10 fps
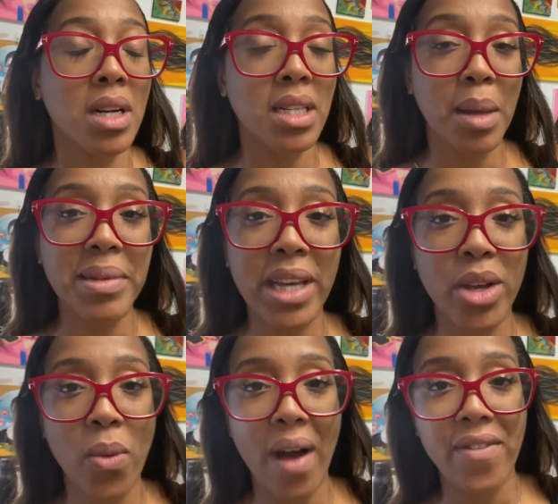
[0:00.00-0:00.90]
Let me tell
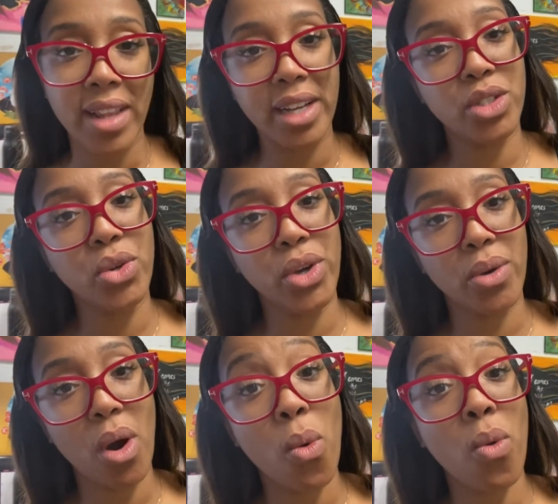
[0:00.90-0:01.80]
you why I feel like a
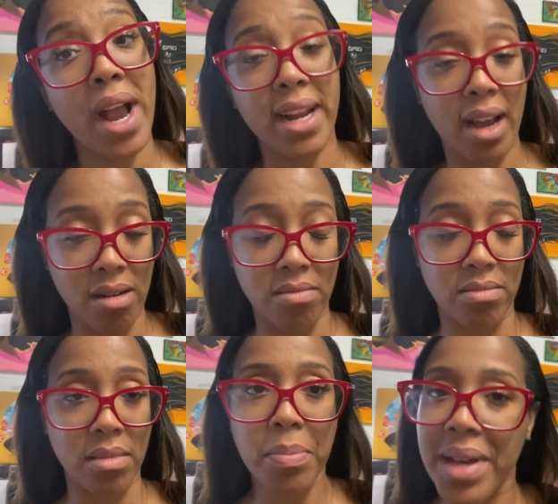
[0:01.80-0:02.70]
two-year-old right now.
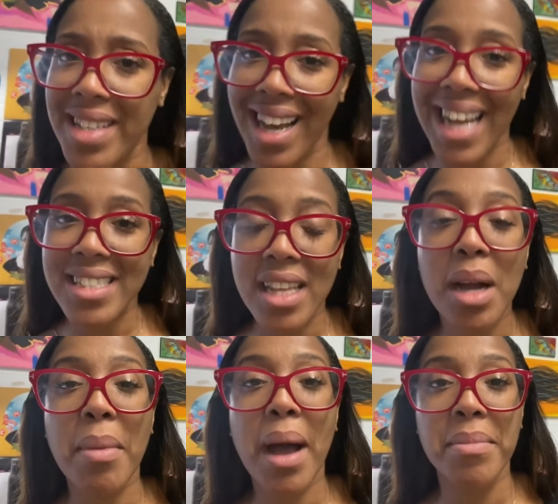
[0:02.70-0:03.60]
Because I got
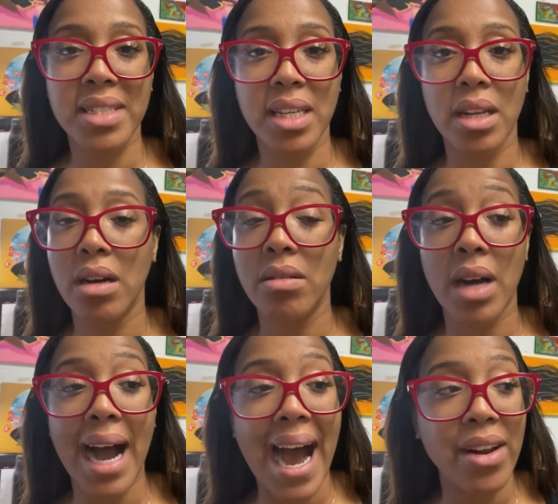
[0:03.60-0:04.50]
stung by a mosquito.
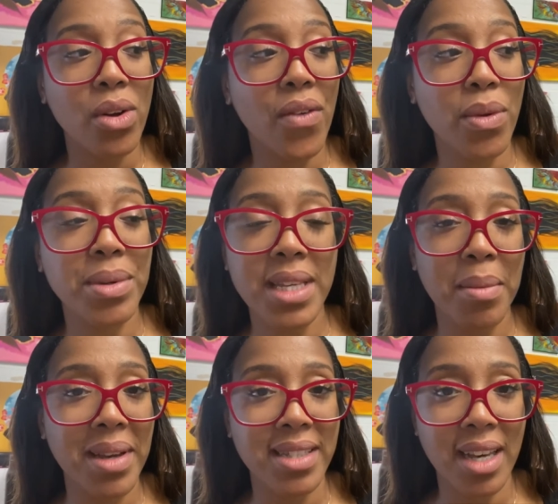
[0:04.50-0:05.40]
I don't know if it was
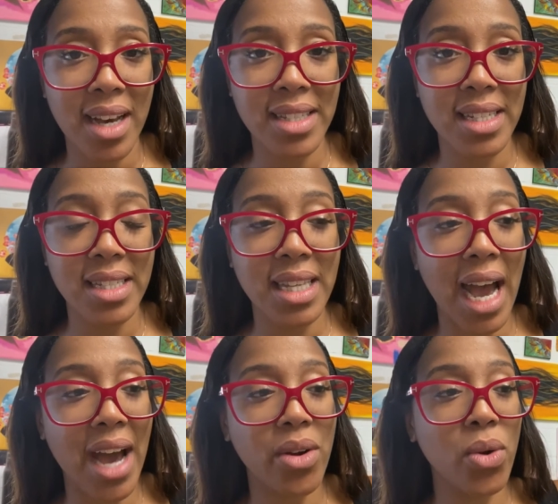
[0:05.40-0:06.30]
him and his cousins.
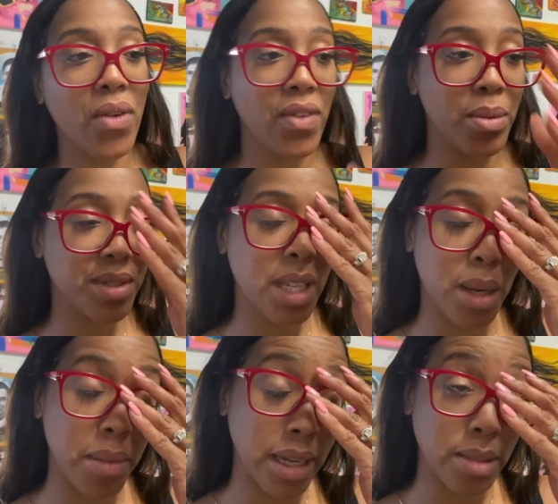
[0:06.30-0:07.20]
I don't know if it was
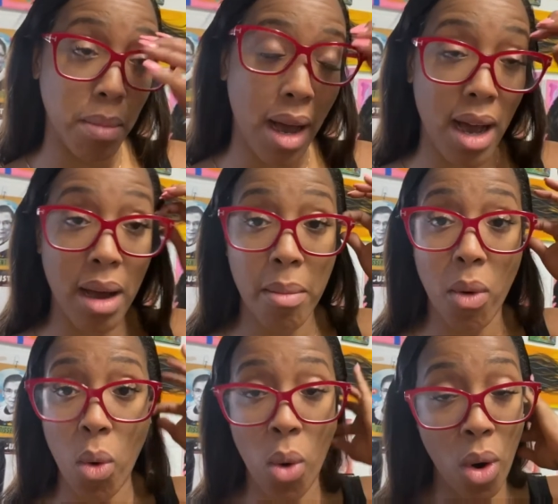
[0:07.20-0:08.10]
him and his mom
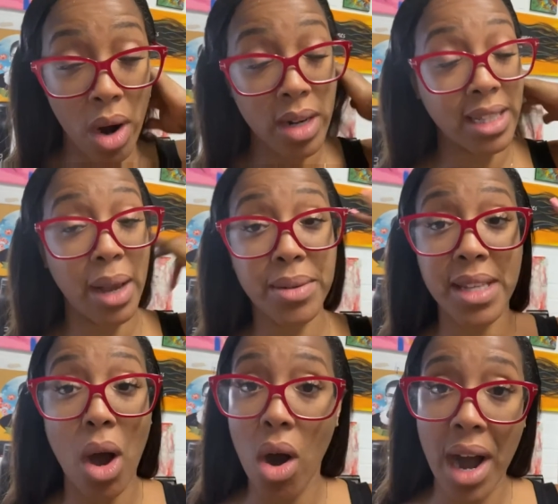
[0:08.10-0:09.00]
or they
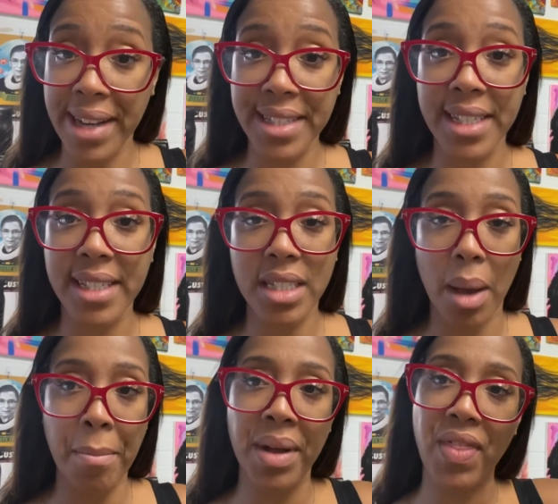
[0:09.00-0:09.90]
was all aunties,
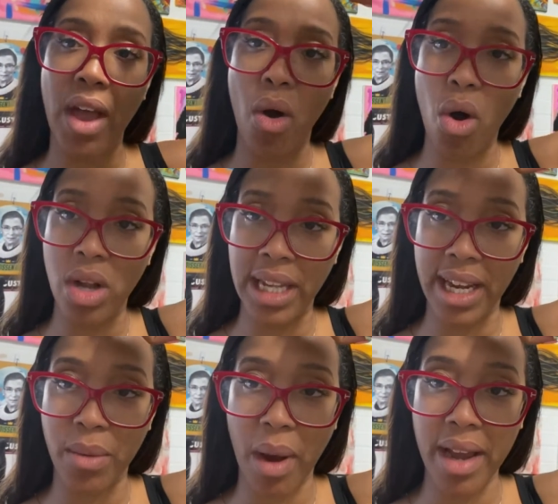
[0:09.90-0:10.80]
but they all
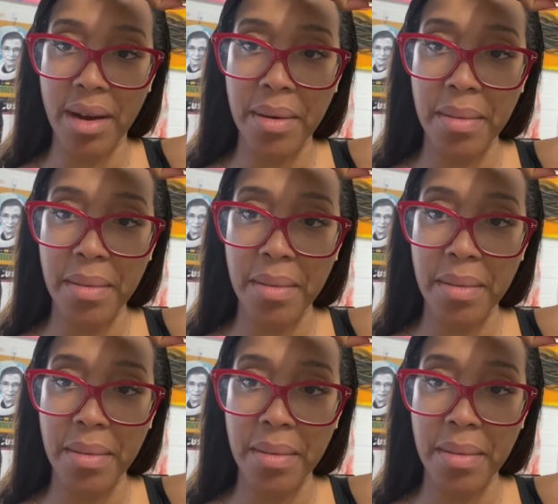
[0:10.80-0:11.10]
landed right here.